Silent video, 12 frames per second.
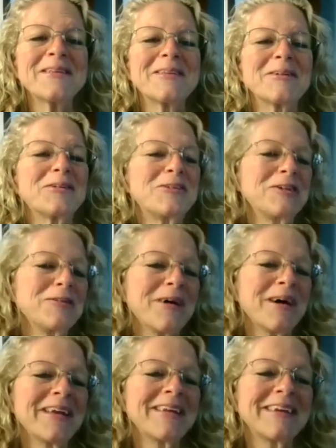So she
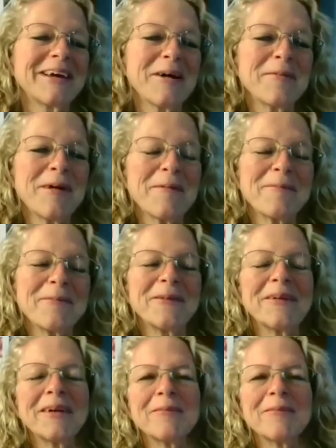wanted to come on board.